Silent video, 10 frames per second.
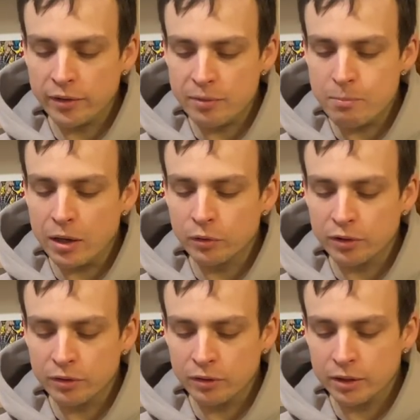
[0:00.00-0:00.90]
in
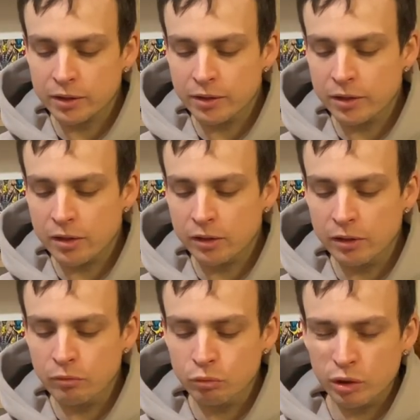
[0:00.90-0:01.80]
Melton, like you can only
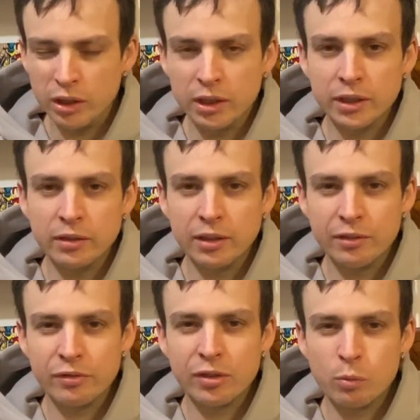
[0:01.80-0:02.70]
really,
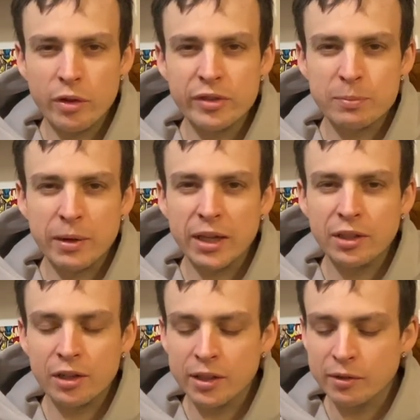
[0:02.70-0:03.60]
if the weather's bad, you
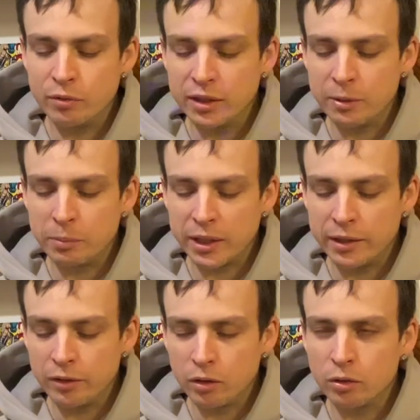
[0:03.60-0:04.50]
can only really play in
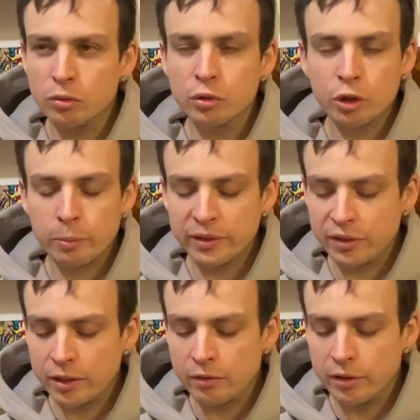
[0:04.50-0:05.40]
the local shopping
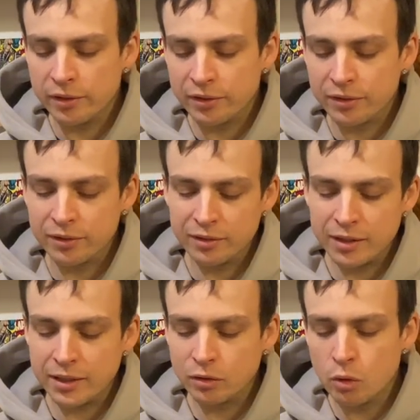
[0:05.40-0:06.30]
centre, and
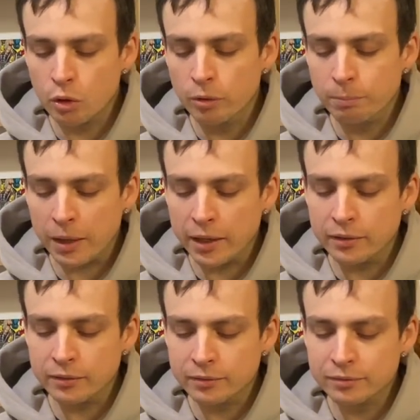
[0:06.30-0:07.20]
it's good,
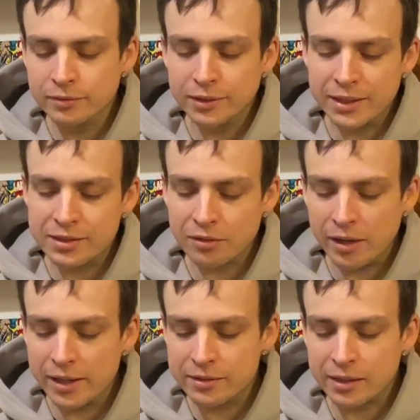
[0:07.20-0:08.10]
but it's
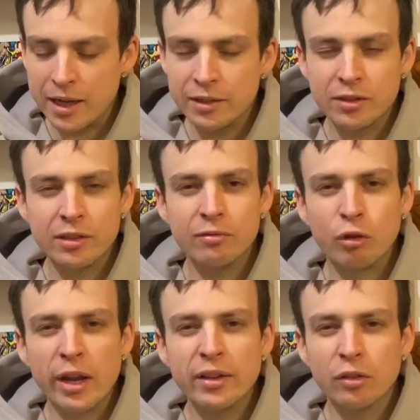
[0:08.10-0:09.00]
not as large, and
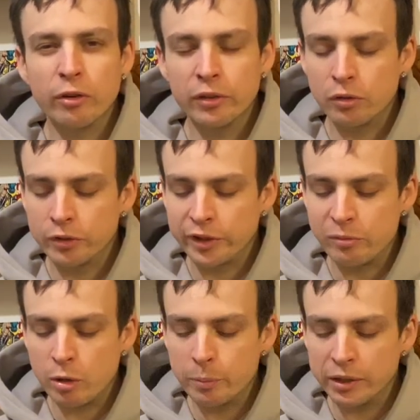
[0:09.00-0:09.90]
raids and all that sort of stuff
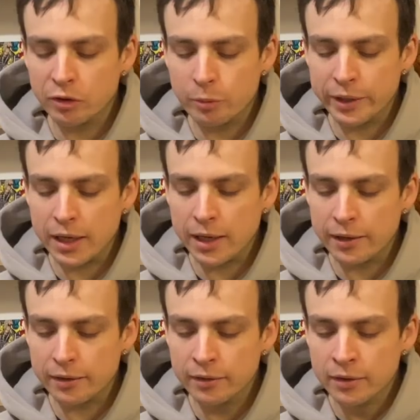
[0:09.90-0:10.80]
might be a little bit harder